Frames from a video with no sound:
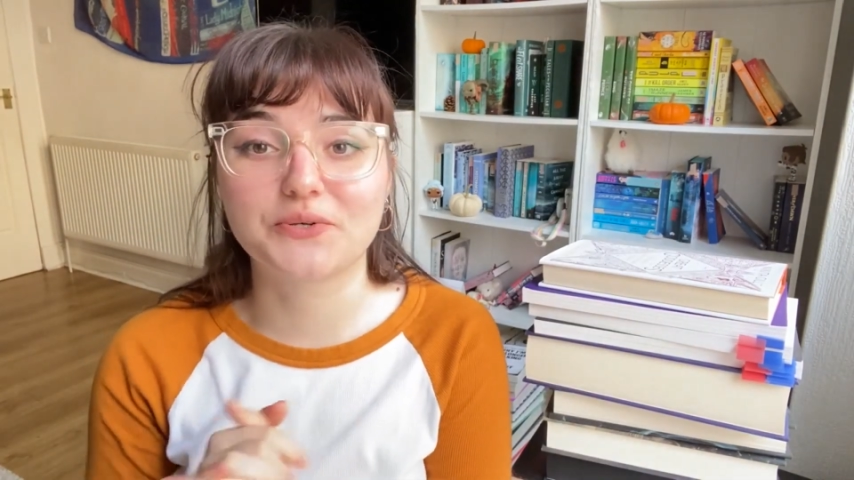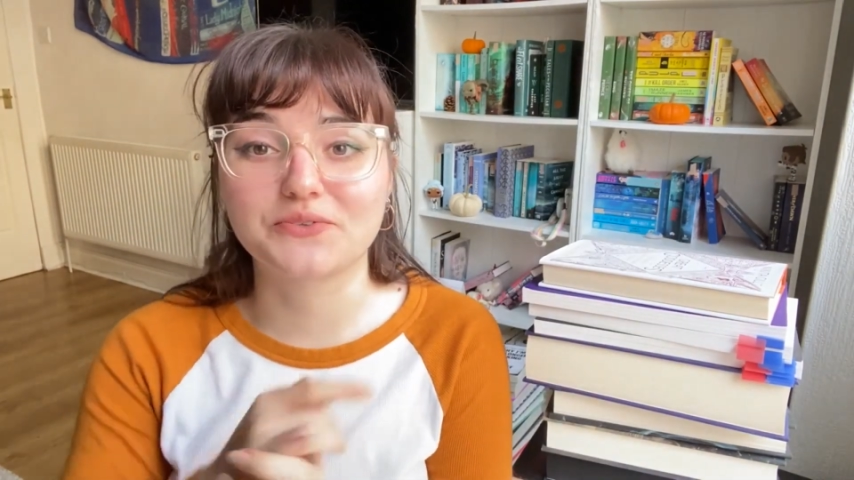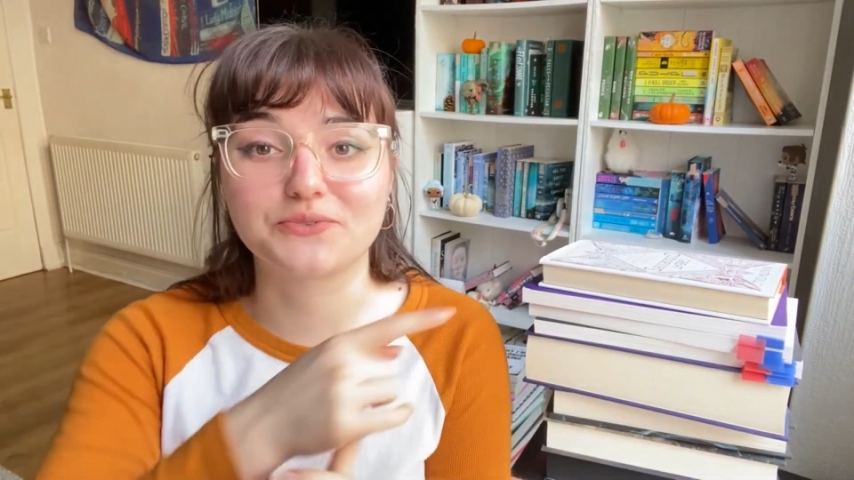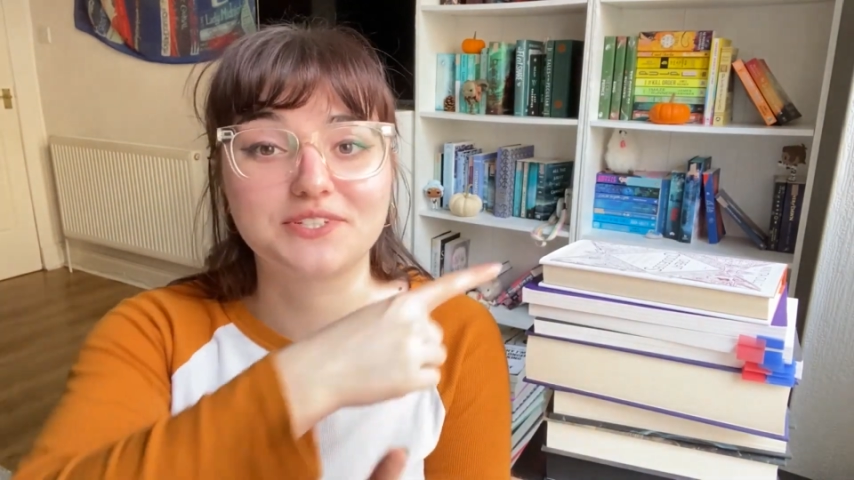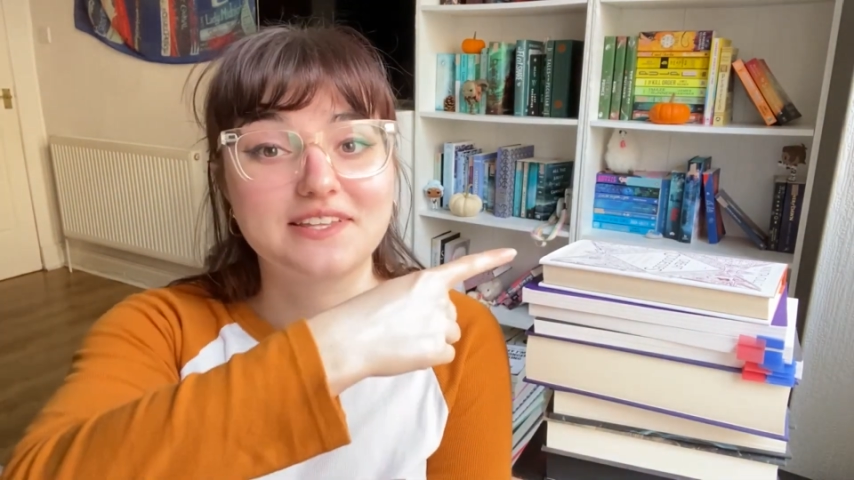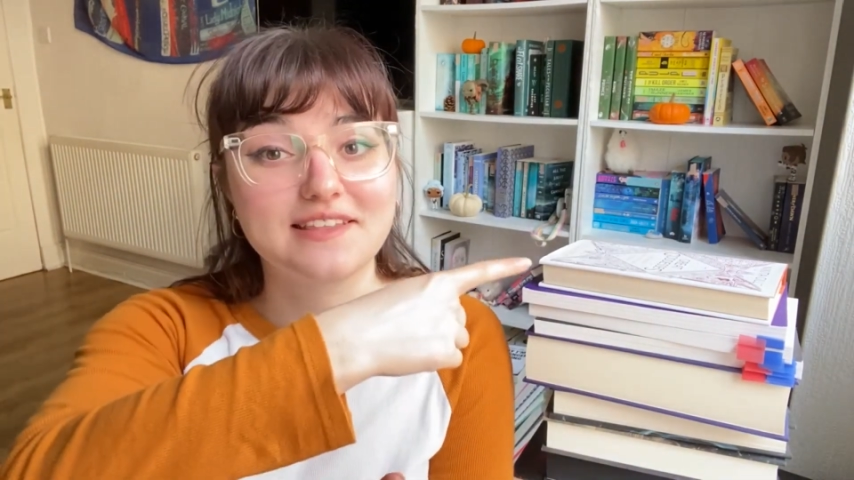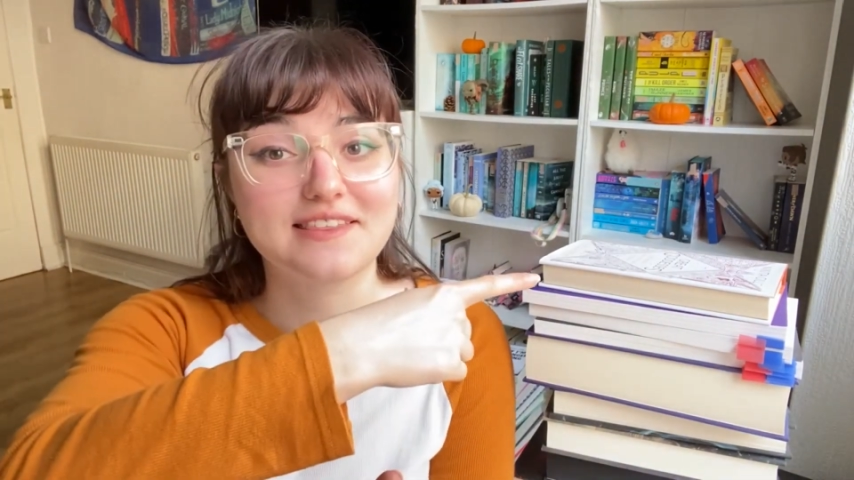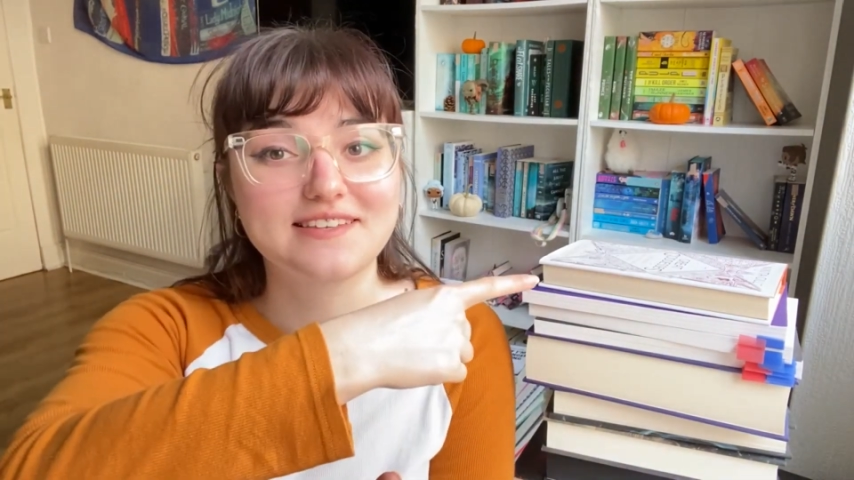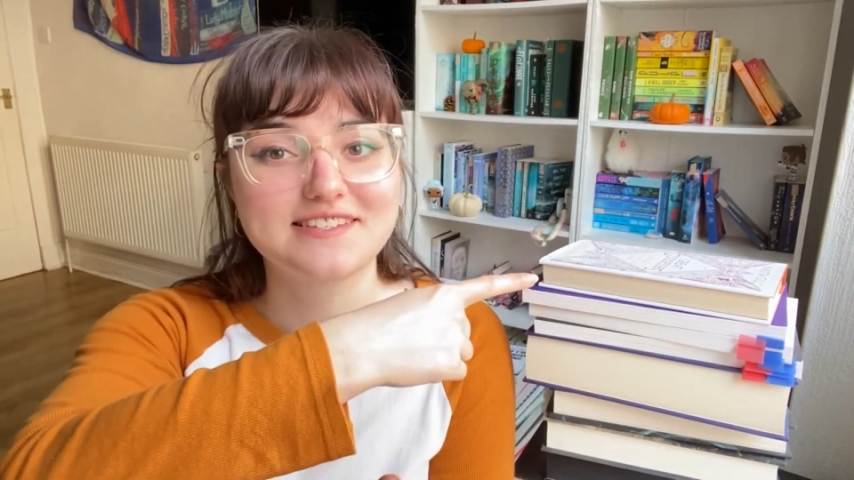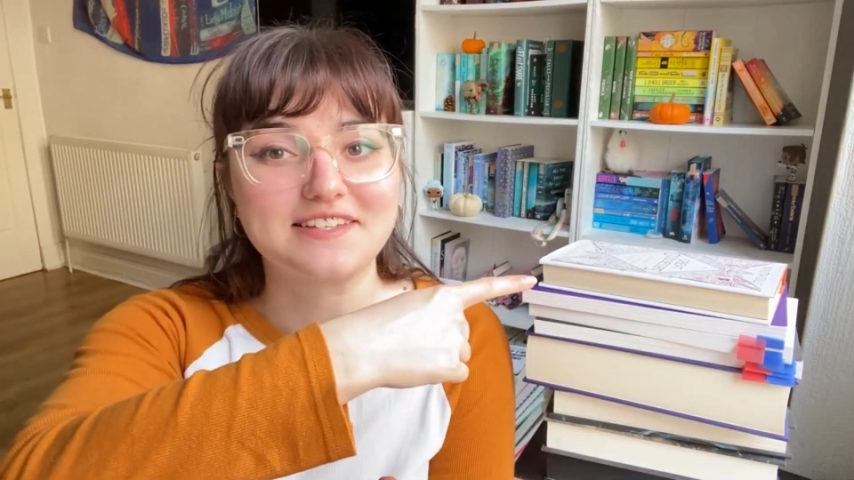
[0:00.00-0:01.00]
through
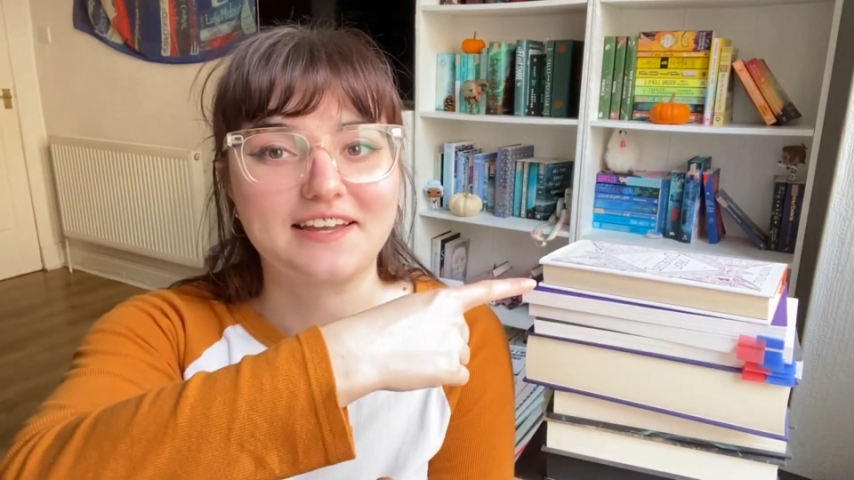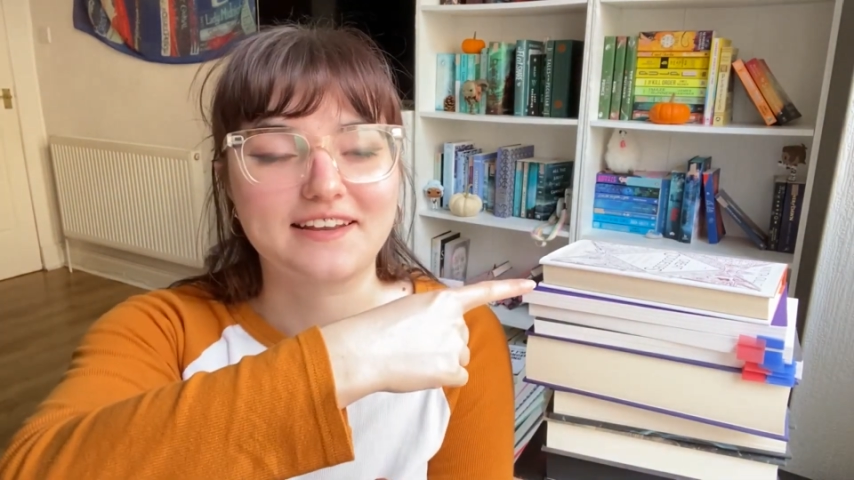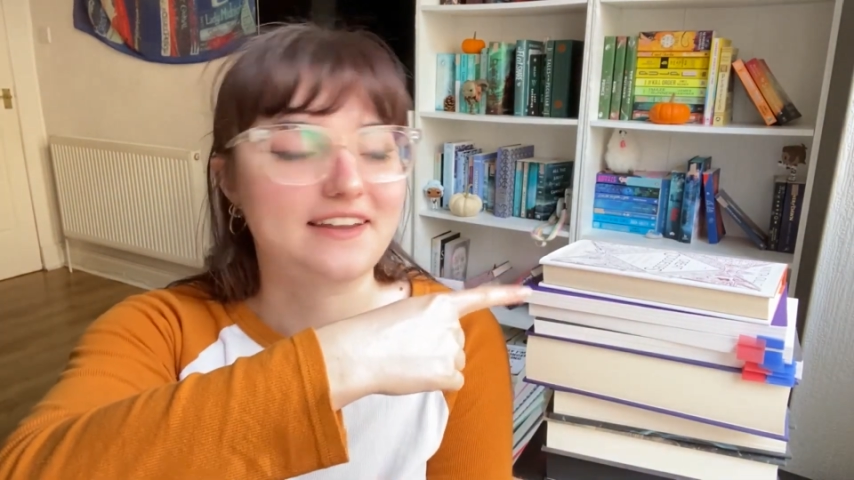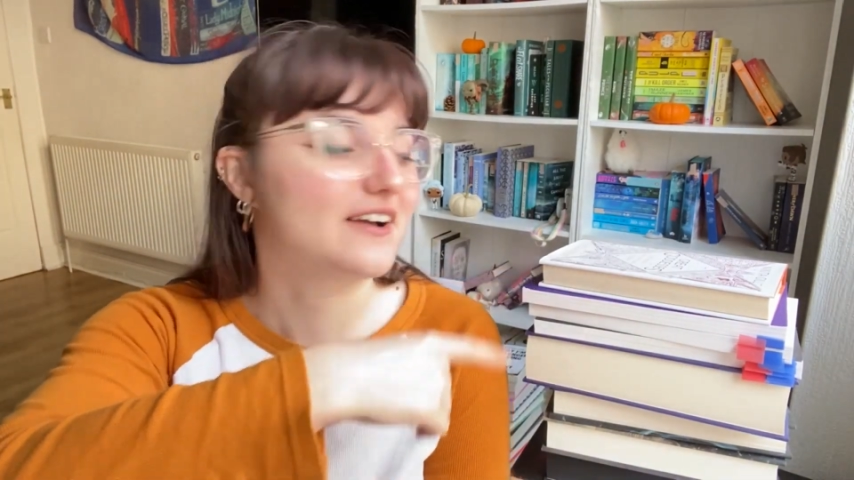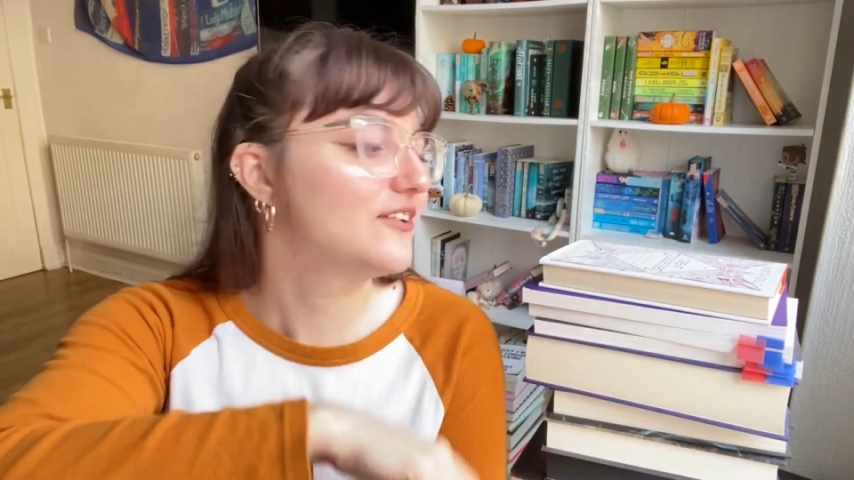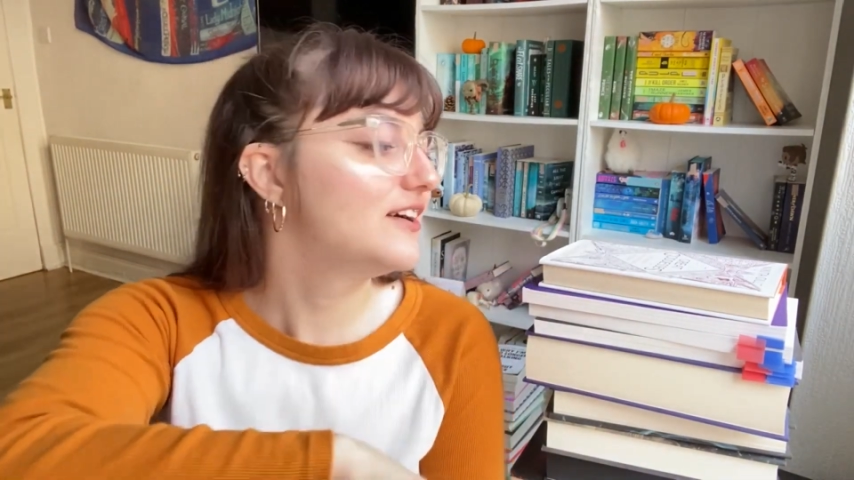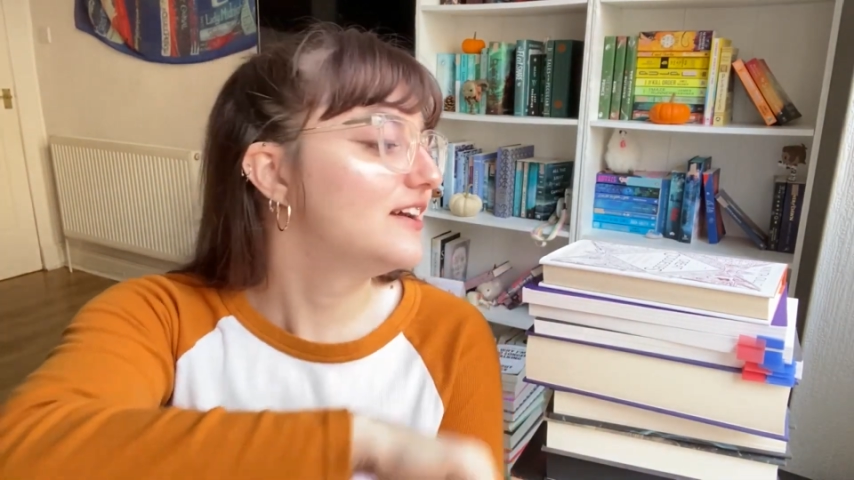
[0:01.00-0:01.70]
this stack now.